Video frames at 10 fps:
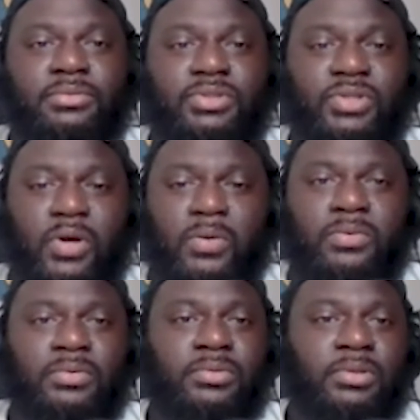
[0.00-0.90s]

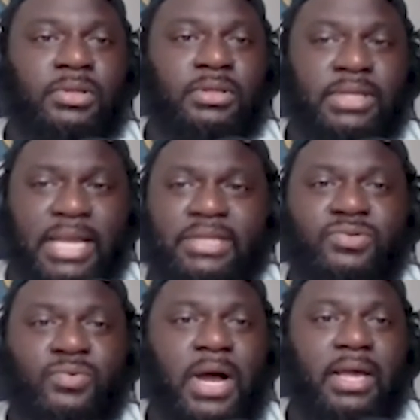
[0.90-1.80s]
So
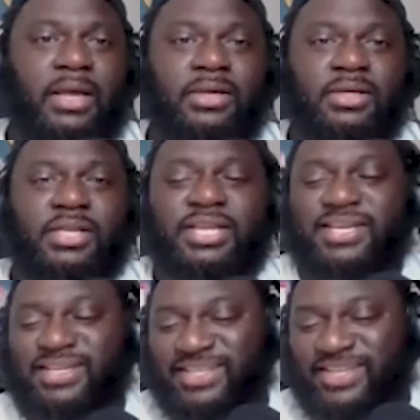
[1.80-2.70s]
that's why.
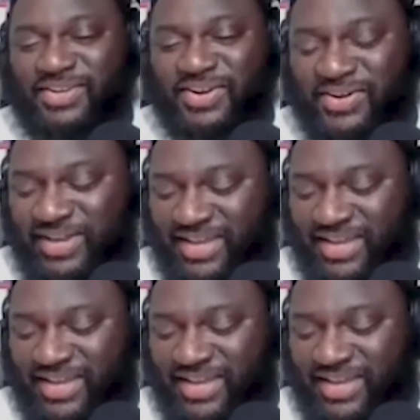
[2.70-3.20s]
You know.